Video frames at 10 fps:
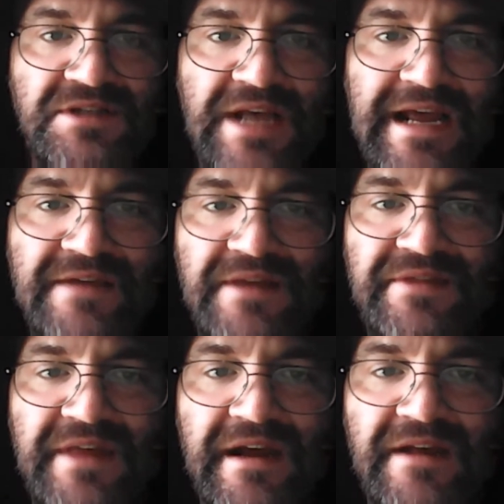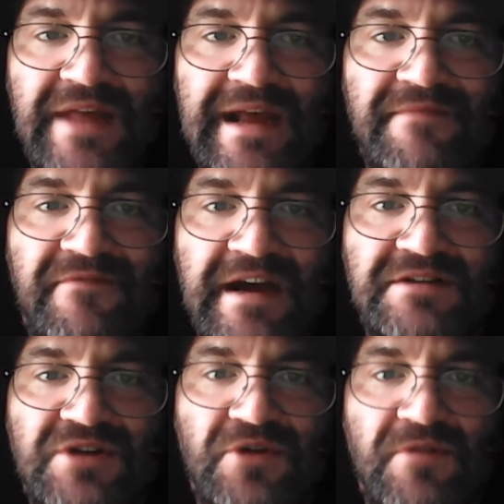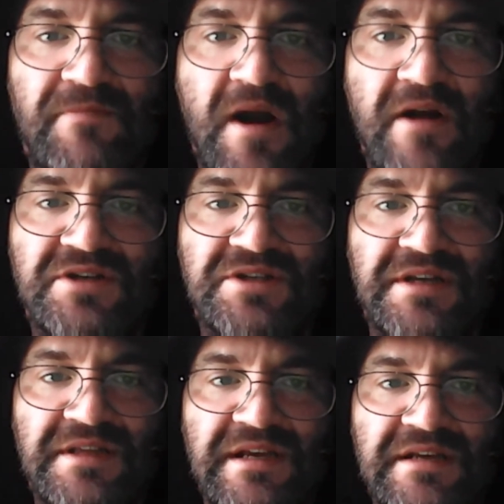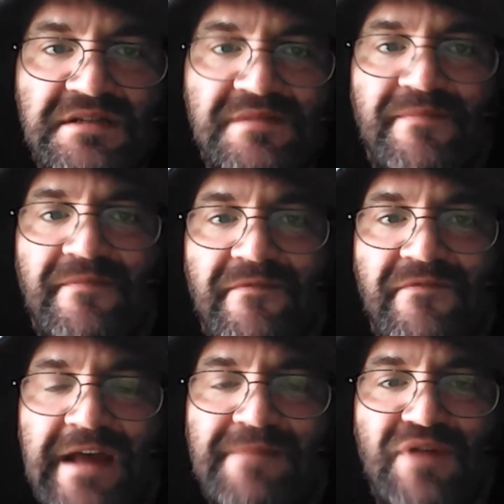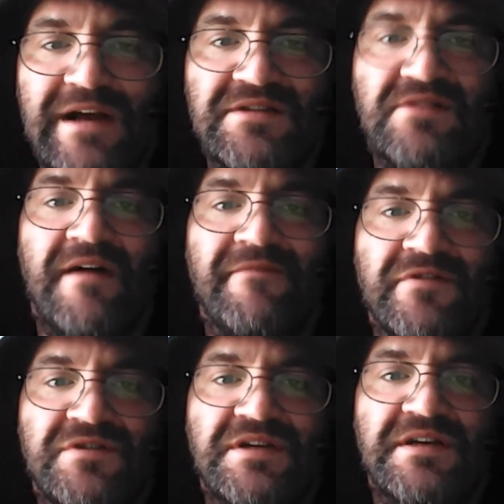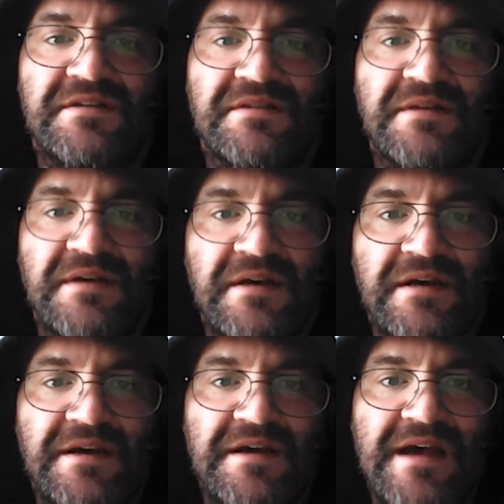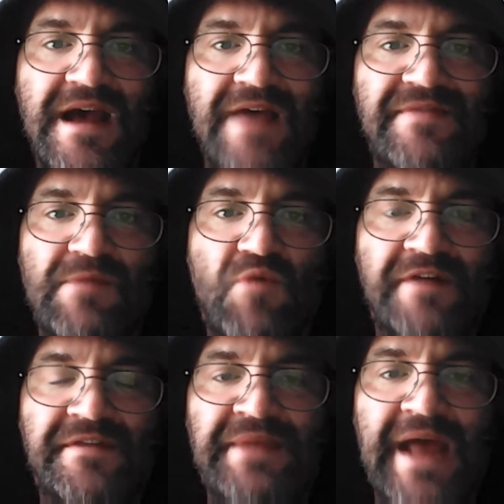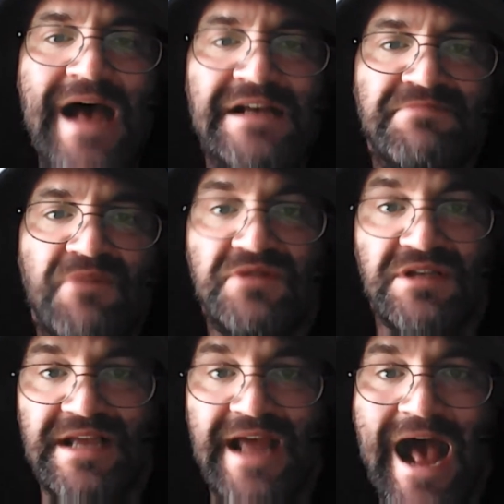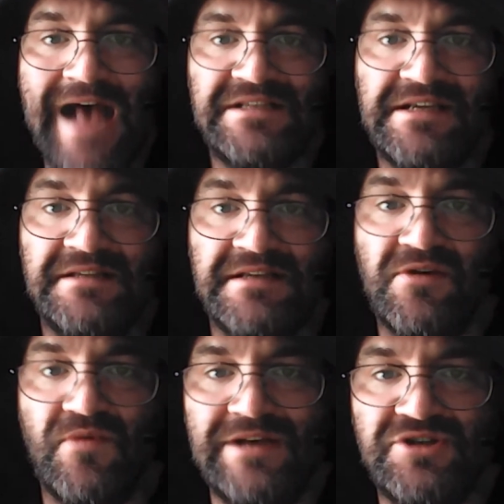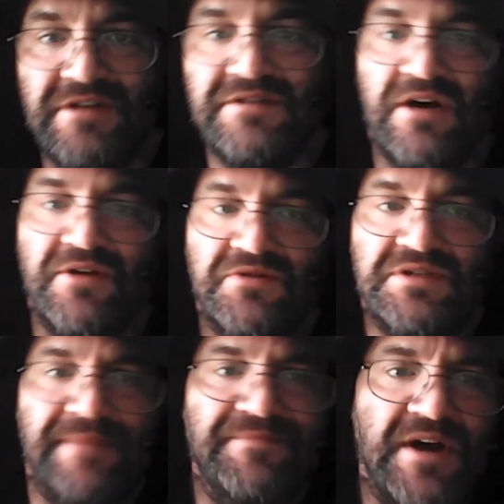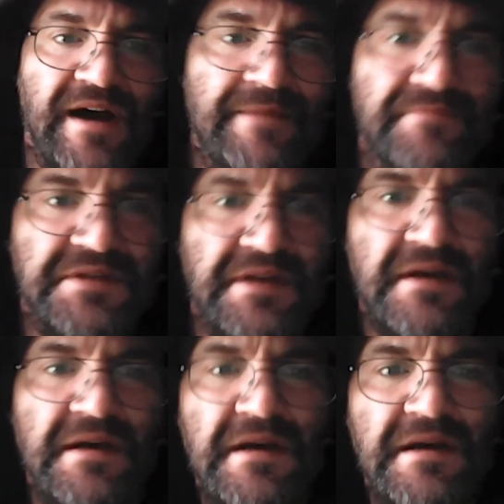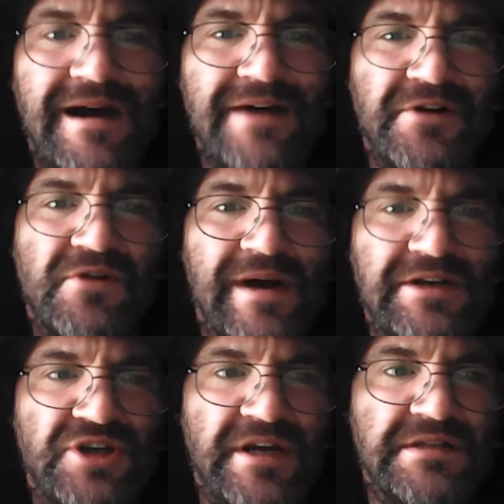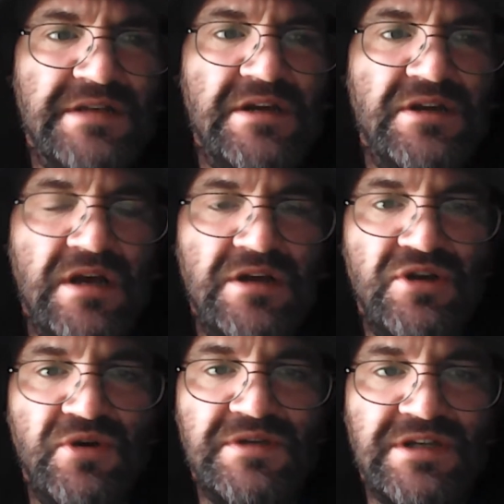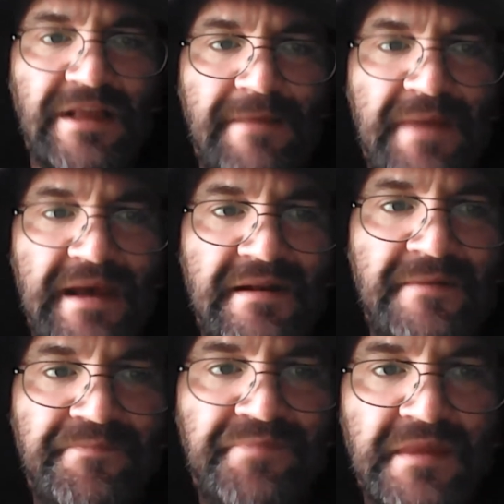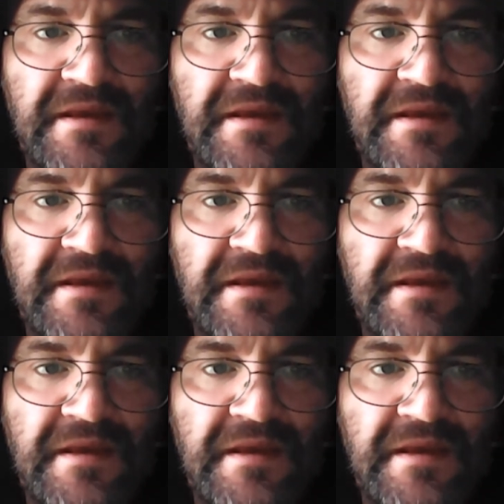saying that they invite total marks to these fake press conferences and they want them to ask mostly ass kissing questions, although sometimes other questions do slip in.